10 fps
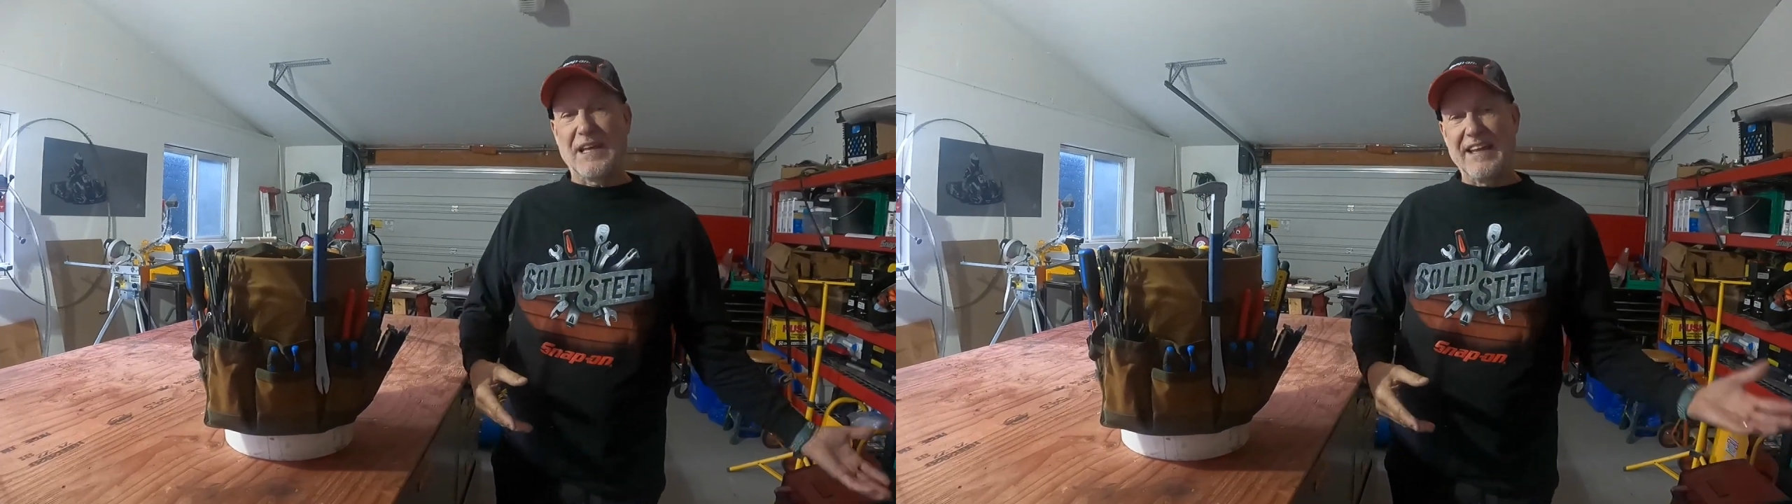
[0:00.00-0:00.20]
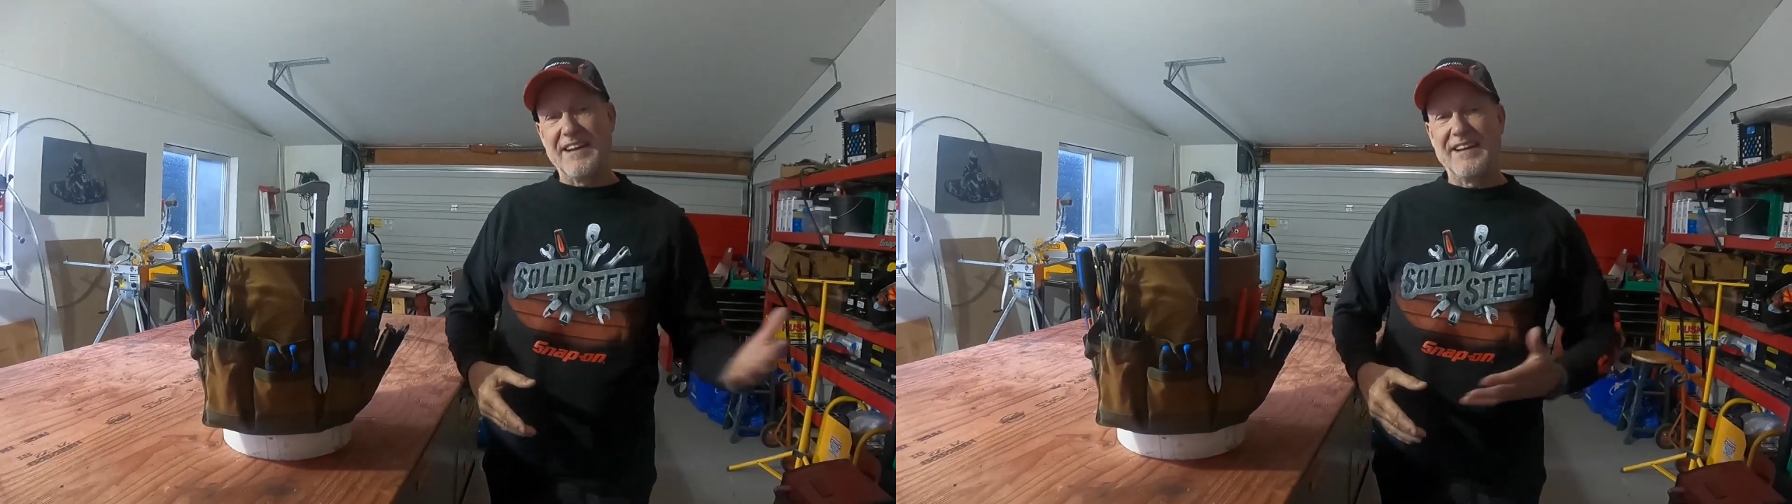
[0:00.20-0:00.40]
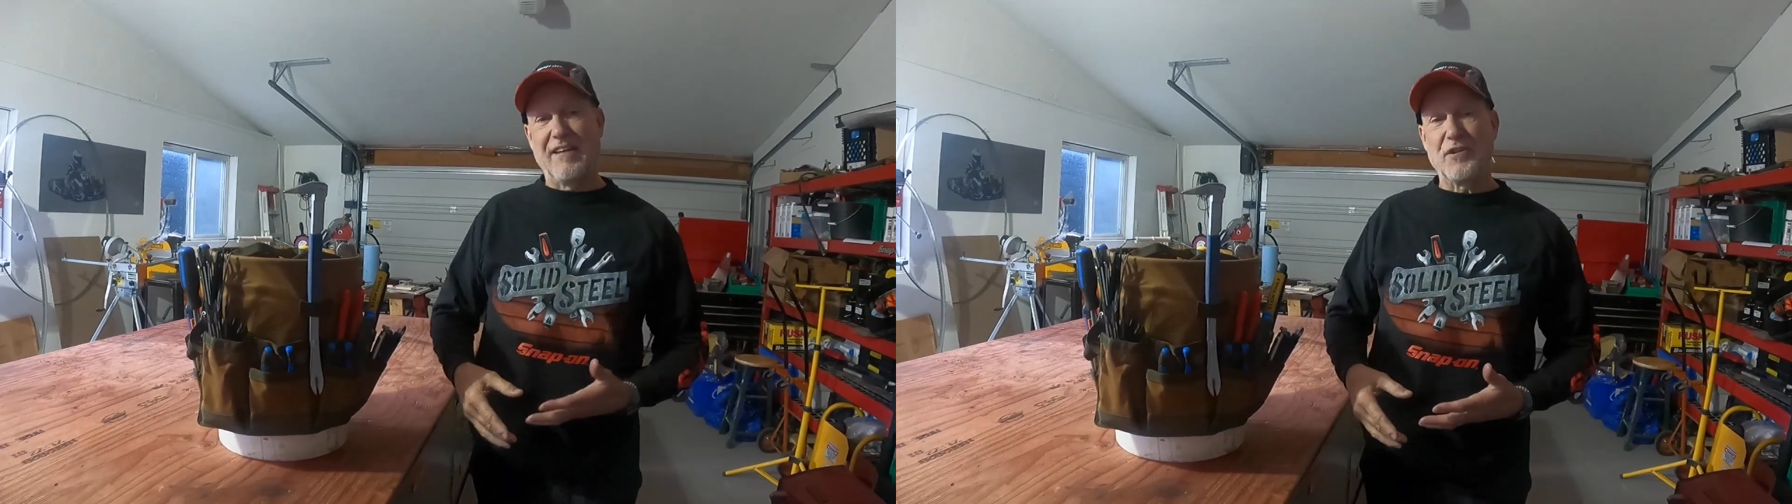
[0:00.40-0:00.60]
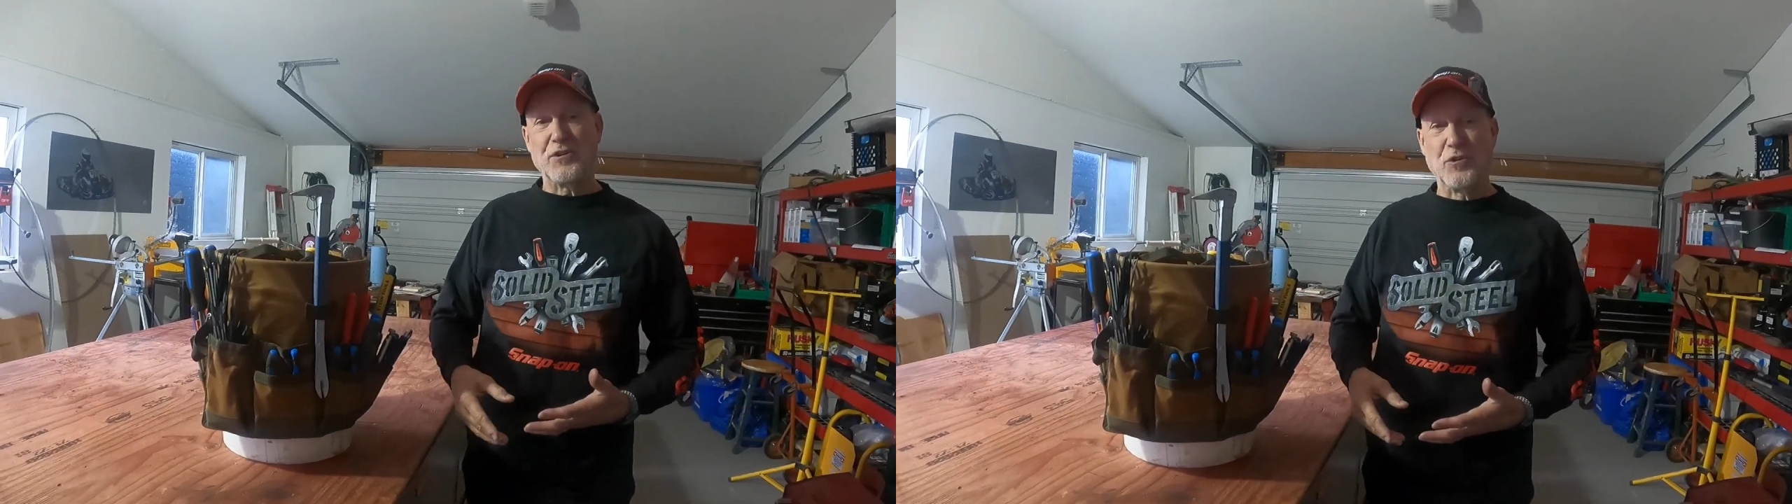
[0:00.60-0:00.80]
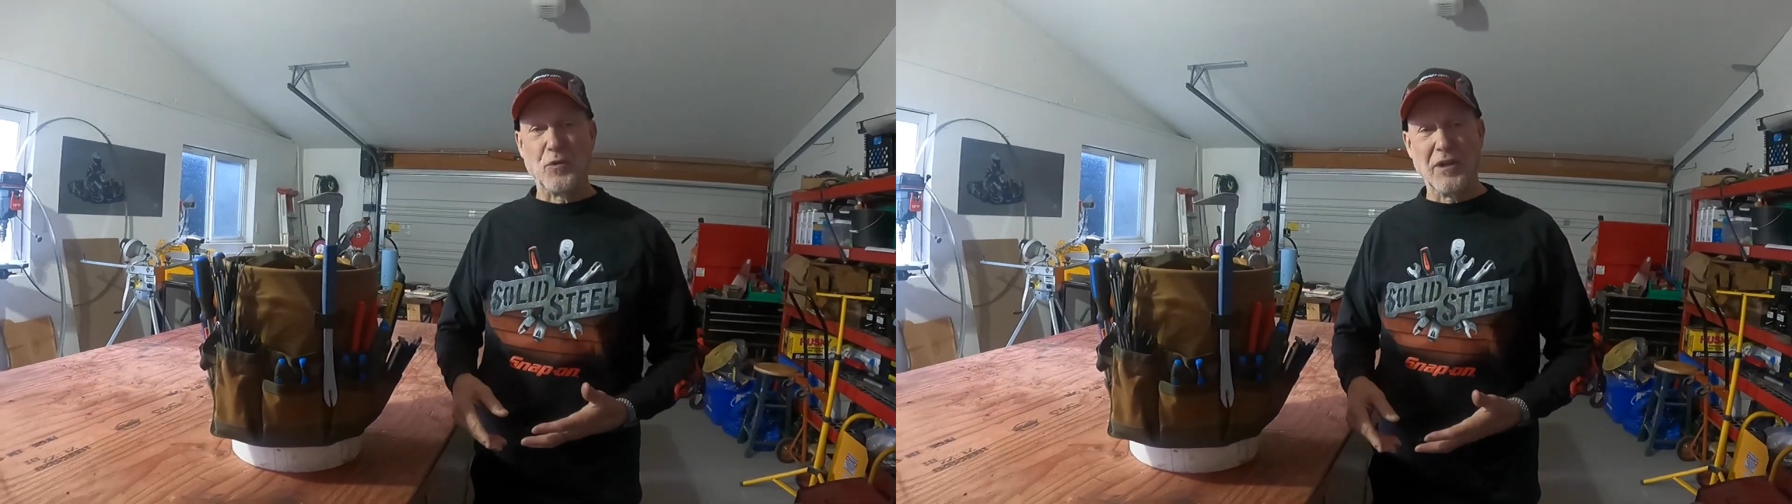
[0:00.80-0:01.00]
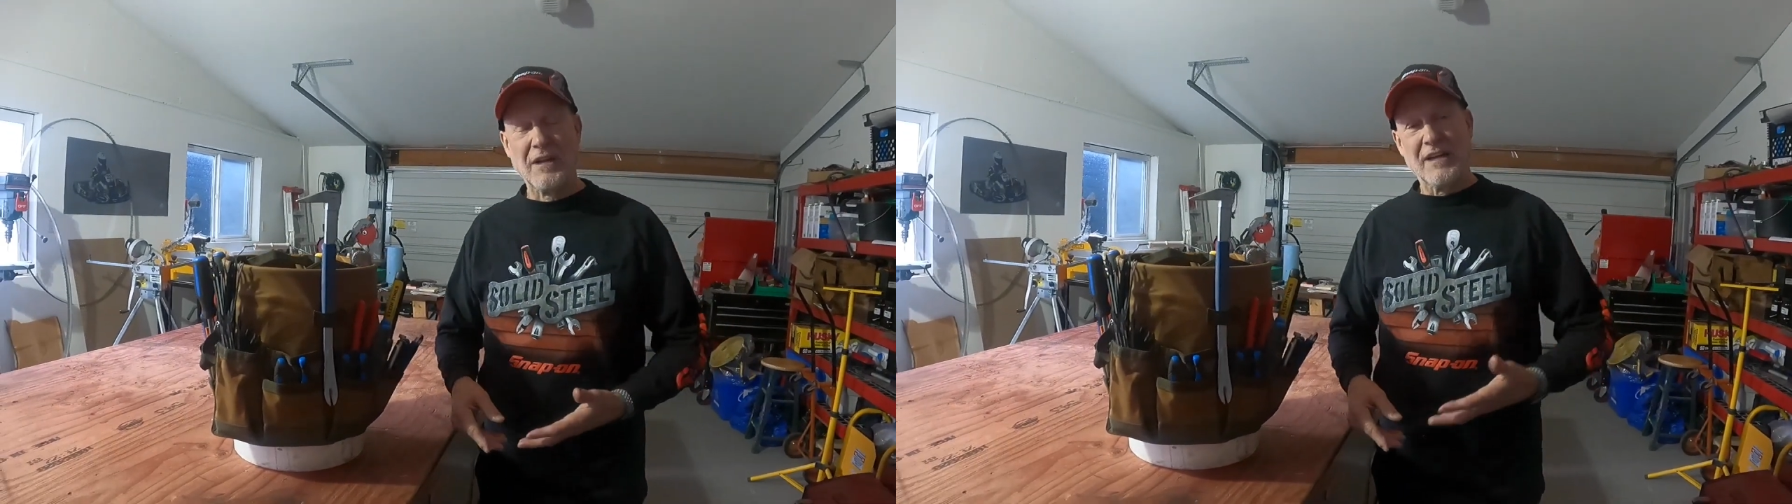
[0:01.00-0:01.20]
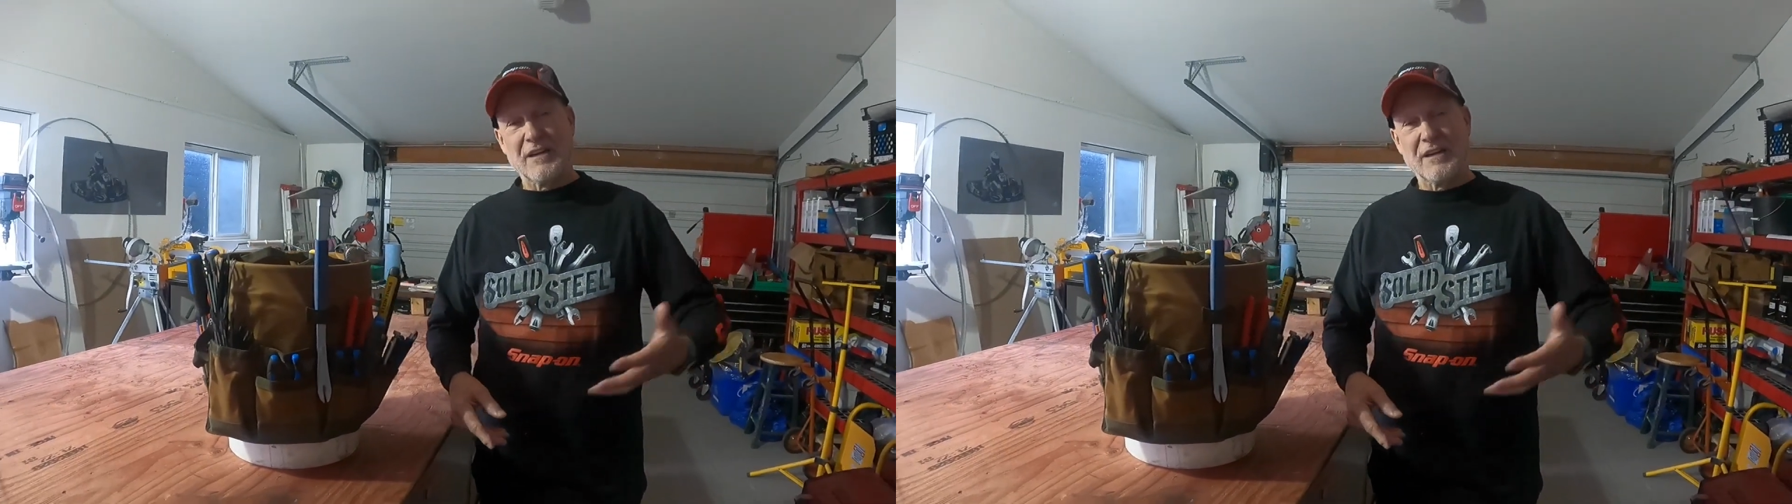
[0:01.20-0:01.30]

get another tool,